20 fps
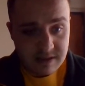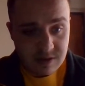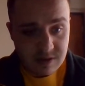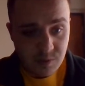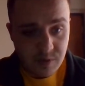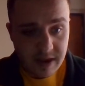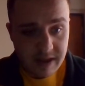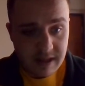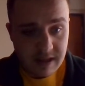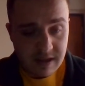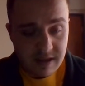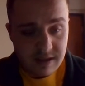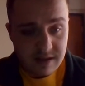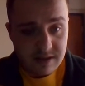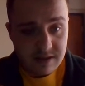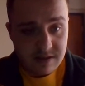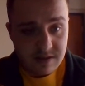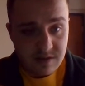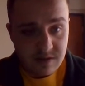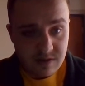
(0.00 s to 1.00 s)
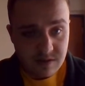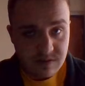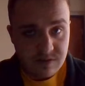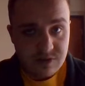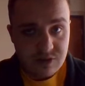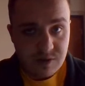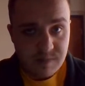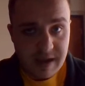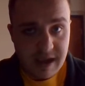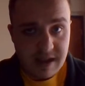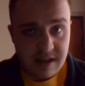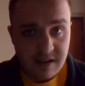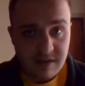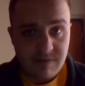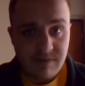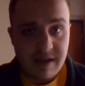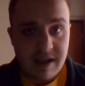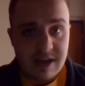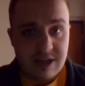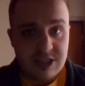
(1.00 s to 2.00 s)
win in dramatic
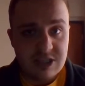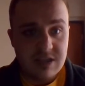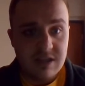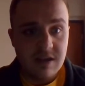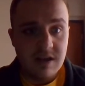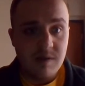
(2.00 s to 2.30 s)
fashion